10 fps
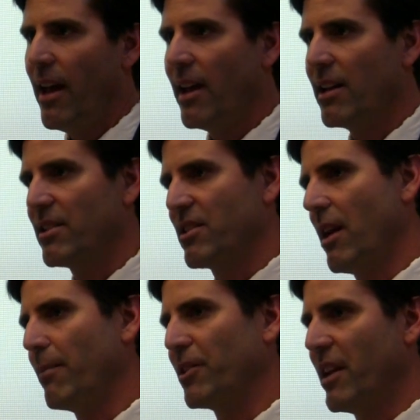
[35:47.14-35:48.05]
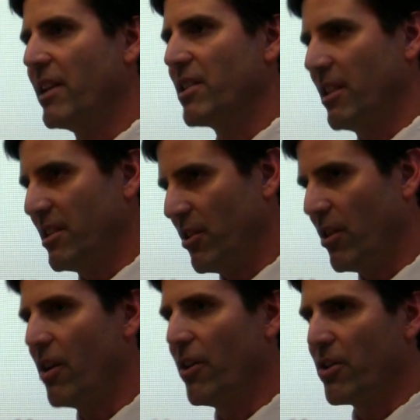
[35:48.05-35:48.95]
And simultaneously, and
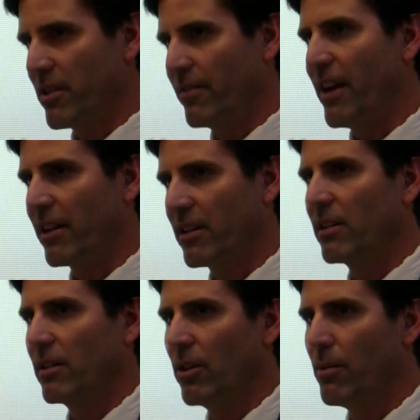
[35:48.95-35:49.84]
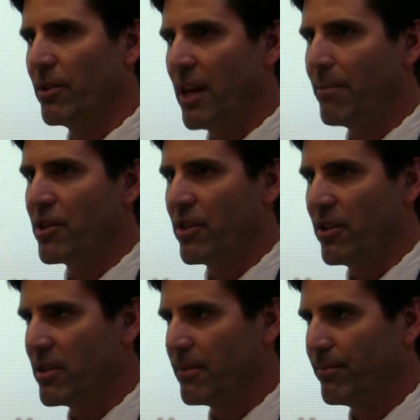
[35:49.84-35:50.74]
so all those affect global
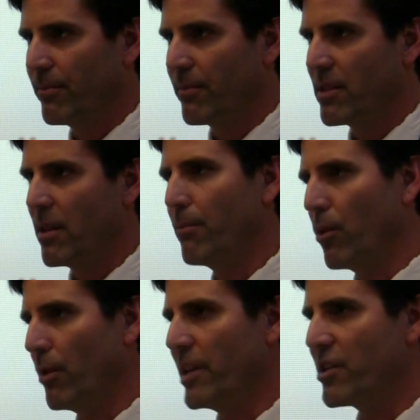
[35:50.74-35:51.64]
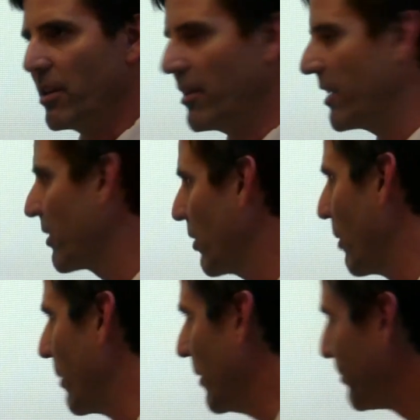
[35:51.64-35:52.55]
temperatures, some more regional than
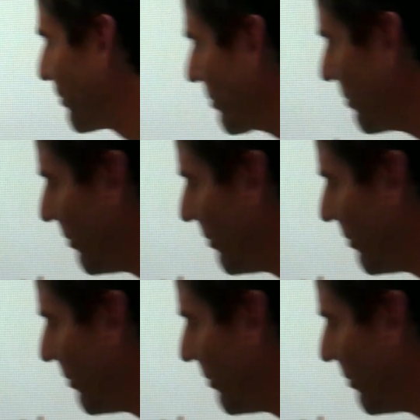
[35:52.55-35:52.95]
global.